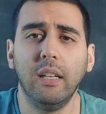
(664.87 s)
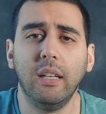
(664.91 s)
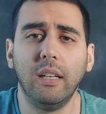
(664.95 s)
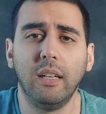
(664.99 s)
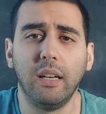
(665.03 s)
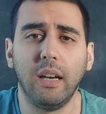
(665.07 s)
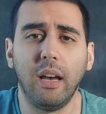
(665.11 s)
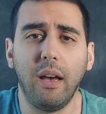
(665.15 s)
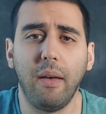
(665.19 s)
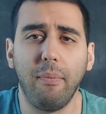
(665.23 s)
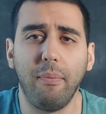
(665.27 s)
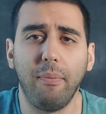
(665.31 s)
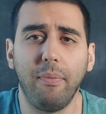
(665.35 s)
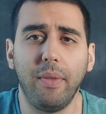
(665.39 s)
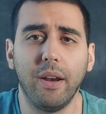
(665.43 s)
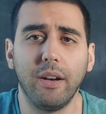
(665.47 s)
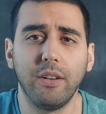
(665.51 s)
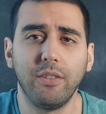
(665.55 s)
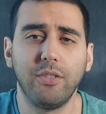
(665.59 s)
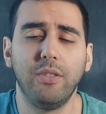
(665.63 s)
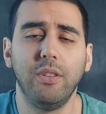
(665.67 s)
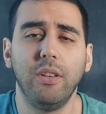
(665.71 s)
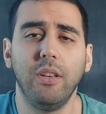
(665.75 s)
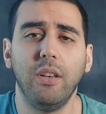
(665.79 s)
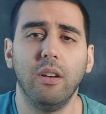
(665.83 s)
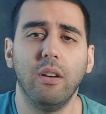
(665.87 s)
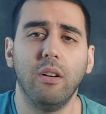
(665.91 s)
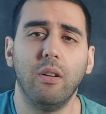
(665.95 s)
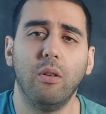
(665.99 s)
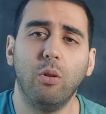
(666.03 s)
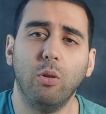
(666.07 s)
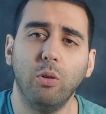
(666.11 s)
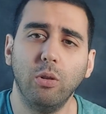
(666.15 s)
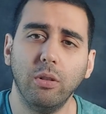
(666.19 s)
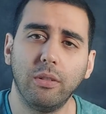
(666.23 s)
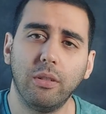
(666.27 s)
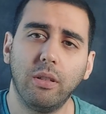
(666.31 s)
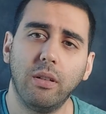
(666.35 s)
There's the
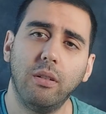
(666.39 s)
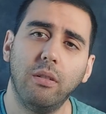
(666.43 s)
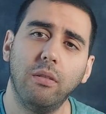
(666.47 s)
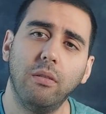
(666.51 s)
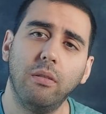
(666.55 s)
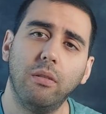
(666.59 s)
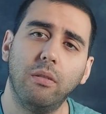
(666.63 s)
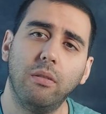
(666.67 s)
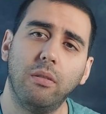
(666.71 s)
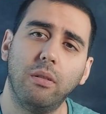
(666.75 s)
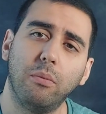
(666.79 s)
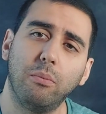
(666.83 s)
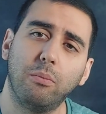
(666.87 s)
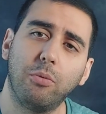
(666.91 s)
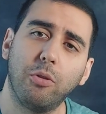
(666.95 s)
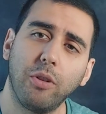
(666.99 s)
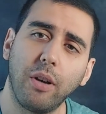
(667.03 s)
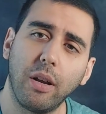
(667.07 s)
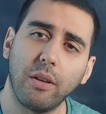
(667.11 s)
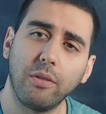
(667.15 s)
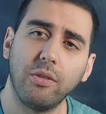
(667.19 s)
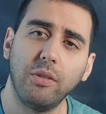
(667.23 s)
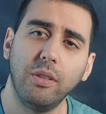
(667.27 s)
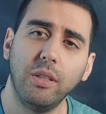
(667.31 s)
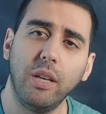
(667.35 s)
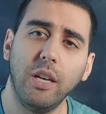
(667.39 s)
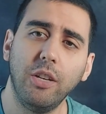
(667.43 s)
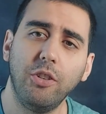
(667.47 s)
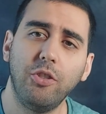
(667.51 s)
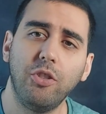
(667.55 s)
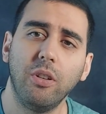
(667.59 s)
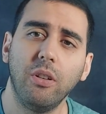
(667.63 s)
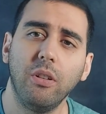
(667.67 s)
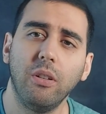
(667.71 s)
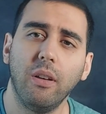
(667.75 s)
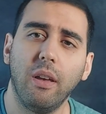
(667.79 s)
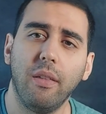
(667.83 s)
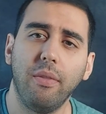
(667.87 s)
old
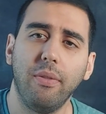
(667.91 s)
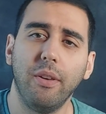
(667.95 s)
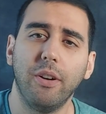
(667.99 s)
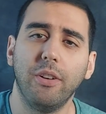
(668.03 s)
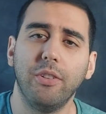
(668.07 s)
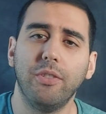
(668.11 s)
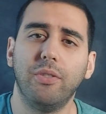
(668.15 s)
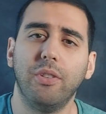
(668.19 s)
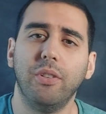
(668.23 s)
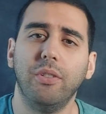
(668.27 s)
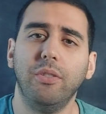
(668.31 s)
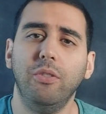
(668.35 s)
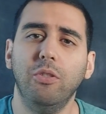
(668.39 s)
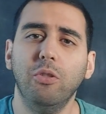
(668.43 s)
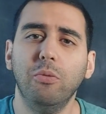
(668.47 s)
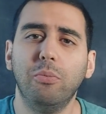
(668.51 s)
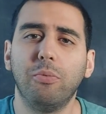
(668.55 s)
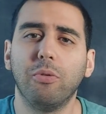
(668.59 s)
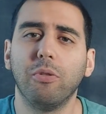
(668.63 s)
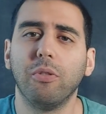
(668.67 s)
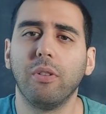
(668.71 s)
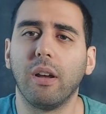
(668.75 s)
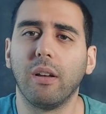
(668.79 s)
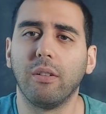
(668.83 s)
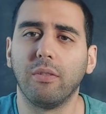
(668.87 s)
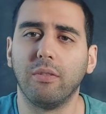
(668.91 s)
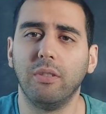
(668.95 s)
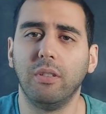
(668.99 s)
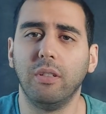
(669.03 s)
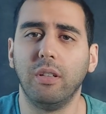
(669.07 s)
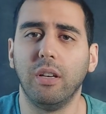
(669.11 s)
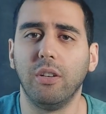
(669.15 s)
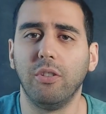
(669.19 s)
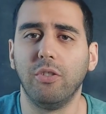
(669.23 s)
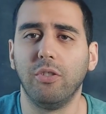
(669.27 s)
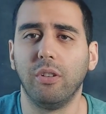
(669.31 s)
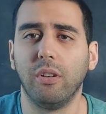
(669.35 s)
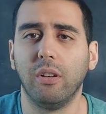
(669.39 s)
pronunciation and there's the new
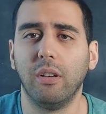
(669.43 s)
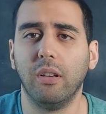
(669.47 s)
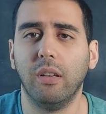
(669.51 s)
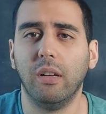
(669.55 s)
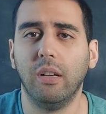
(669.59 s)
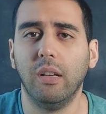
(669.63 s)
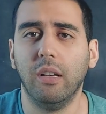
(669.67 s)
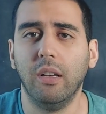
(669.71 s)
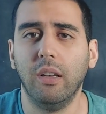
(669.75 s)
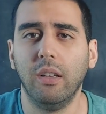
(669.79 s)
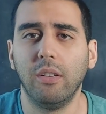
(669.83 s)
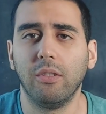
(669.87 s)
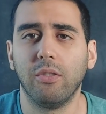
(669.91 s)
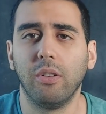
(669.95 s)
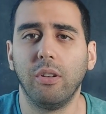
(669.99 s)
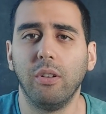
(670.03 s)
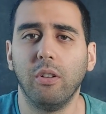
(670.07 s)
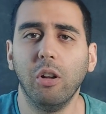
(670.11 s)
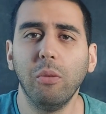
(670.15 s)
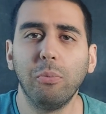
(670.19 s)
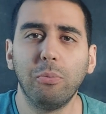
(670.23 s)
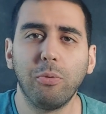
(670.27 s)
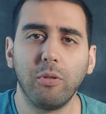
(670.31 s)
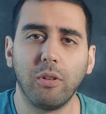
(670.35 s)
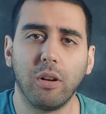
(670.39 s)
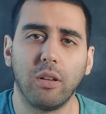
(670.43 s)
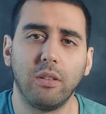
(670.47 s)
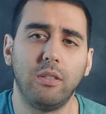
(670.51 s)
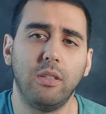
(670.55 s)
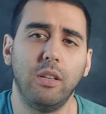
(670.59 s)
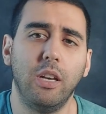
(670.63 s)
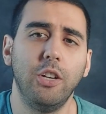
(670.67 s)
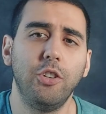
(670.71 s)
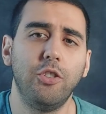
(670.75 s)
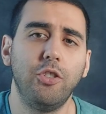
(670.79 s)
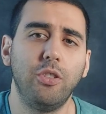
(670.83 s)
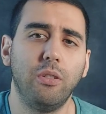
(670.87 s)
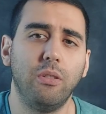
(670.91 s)
pronunciation. So the old
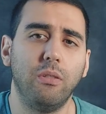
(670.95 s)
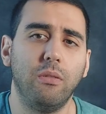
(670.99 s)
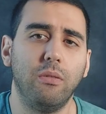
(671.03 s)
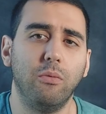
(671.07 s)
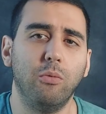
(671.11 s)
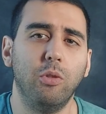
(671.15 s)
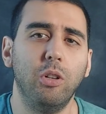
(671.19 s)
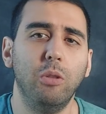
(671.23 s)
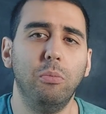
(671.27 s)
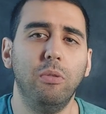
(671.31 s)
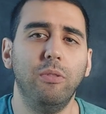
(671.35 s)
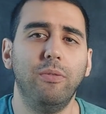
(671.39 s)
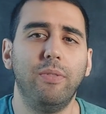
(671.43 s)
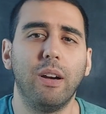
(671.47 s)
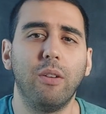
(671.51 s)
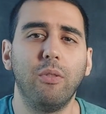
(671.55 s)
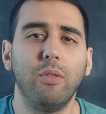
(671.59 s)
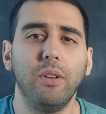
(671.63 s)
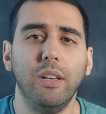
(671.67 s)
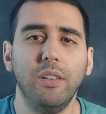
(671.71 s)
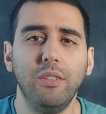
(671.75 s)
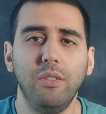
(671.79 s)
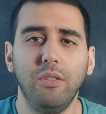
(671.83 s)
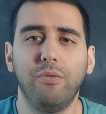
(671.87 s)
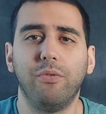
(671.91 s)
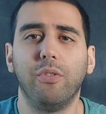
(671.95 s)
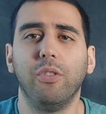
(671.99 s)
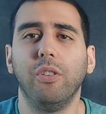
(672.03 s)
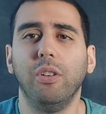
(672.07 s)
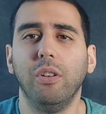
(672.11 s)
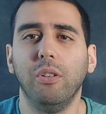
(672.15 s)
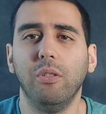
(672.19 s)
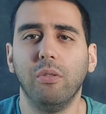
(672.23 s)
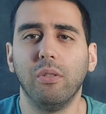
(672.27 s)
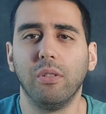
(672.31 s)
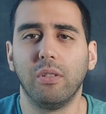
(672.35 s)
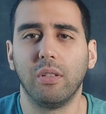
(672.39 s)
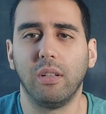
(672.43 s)
pronunciation will be very easy for
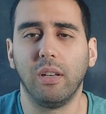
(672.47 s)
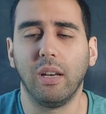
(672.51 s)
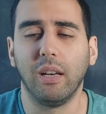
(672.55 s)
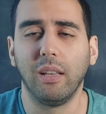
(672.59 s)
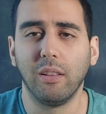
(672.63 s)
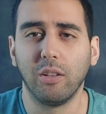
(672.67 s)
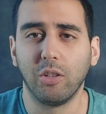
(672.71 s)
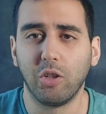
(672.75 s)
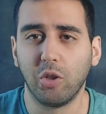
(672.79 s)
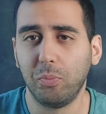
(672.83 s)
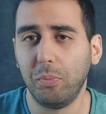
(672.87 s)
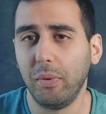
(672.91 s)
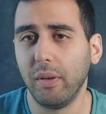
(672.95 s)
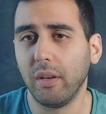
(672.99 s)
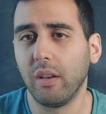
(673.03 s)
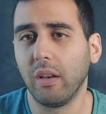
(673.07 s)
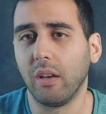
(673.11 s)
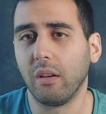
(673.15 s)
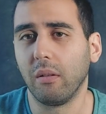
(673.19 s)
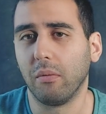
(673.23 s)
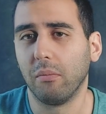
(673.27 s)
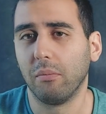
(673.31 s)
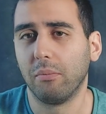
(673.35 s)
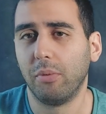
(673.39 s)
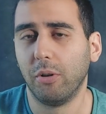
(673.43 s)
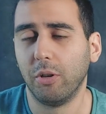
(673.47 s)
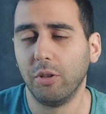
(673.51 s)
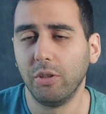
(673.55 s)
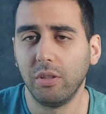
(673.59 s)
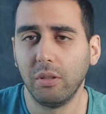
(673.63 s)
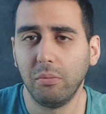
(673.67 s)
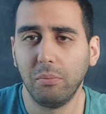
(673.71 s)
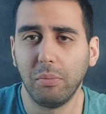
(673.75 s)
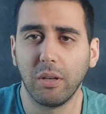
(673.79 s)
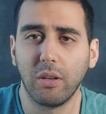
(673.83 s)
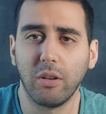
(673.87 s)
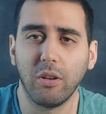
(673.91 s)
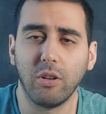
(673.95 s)
you as an English-speaking
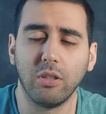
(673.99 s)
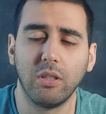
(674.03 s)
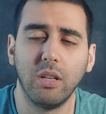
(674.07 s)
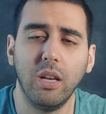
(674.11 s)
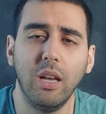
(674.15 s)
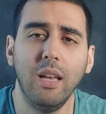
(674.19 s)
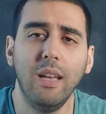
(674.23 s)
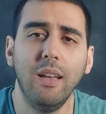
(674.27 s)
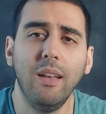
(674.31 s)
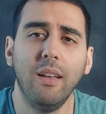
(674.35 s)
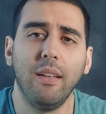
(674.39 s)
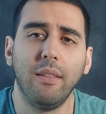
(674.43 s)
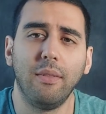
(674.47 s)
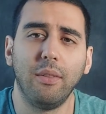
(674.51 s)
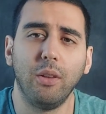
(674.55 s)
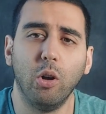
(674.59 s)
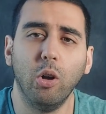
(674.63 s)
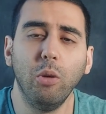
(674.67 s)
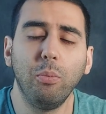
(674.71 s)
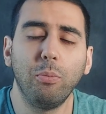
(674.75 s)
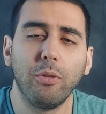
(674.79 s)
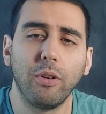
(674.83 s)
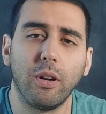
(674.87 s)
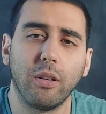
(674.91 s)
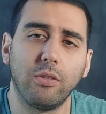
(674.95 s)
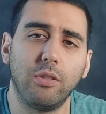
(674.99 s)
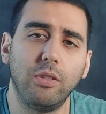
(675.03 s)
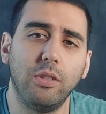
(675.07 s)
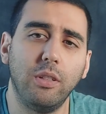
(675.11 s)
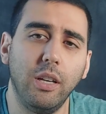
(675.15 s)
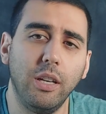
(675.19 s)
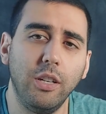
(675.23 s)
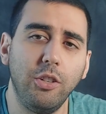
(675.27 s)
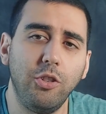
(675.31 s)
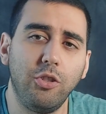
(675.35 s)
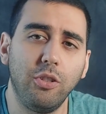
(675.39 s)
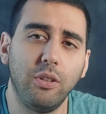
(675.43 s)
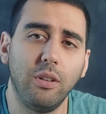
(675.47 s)
person because the old
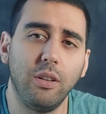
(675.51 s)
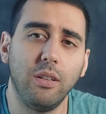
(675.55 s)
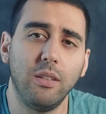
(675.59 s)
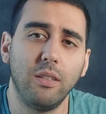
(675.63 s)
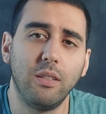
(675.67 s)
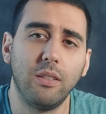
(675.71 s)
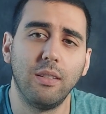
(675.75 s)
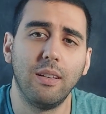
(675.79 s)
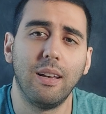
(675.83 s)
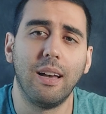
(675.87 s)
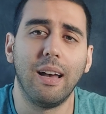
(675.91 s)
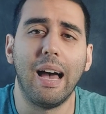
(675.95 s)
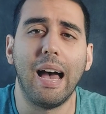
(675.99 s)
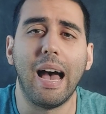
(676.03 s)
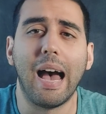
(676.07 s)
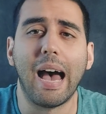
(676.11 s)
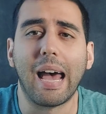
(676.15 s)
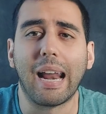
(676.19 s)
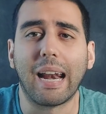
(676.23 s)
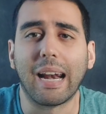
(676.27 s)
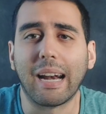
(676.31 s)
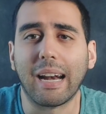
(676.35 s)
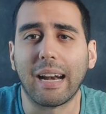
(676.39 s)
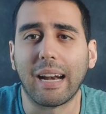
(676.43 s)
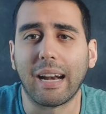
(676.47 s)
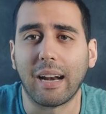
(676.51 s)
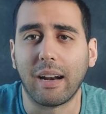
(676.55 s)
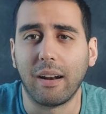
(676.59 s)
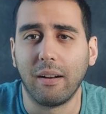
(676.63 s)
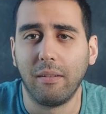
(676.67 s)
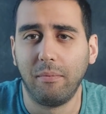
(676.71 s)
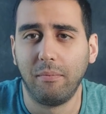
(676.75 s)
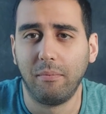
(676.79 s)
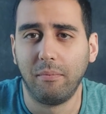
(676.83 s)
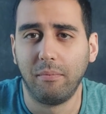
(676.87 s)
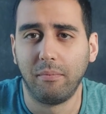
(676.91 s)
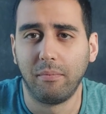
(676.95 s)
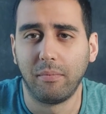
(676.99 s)
pronunciation is R.
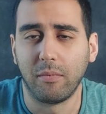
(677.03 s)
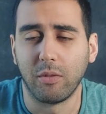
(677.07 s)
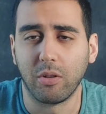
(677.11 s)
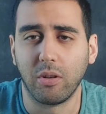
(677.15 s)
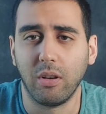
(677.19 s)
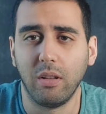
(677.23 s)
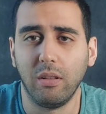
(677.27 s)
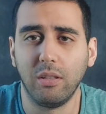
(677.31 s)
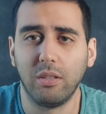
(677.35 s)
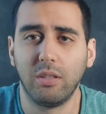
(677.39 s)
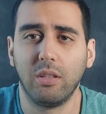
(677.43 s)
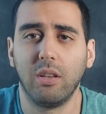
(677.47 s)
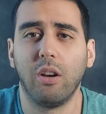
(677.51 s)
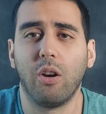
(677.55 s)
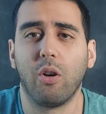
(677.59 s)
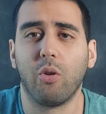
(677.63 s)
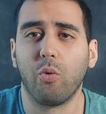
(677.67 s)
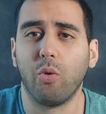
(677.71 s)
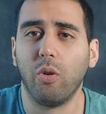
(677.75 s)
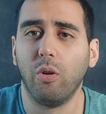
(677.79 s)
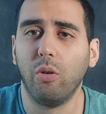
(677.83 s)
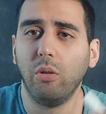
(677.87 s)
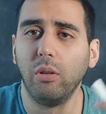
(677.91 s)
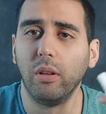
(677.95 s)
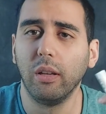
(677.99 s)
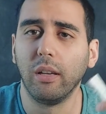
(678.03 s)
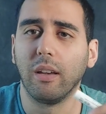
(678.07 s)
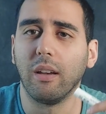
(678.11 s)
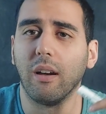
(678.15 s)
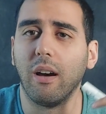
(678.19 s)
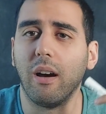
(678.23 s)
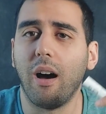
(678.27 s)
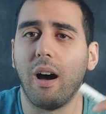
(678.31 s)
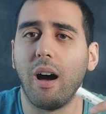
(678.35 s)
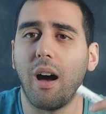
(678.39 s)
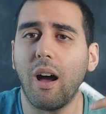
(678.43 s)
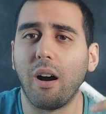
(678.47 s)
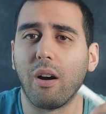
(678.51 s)
Okay, this rolling
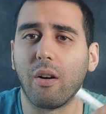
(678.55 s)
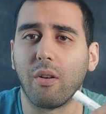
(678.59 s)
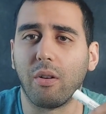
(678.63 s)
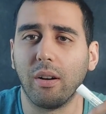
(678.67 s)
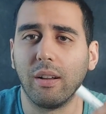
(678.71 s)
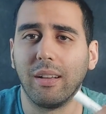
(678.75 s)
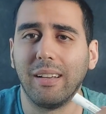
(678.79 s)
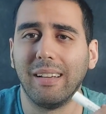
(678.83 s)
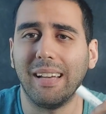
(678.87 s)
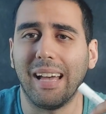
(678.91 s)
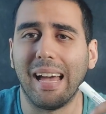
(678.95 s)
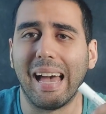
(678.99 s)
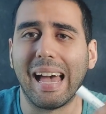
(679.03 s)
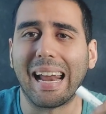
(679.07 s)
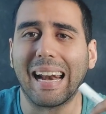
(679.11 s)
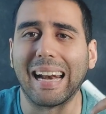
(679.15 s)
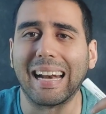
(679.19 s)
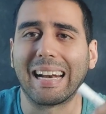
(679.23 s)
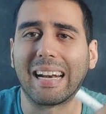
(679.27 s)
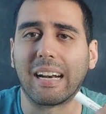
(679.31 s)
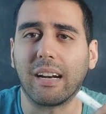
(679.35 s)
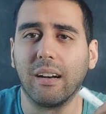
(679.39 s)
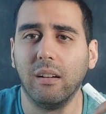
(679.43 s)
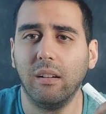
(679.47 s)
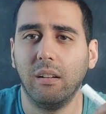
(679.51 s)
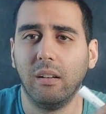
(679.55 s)
R. R.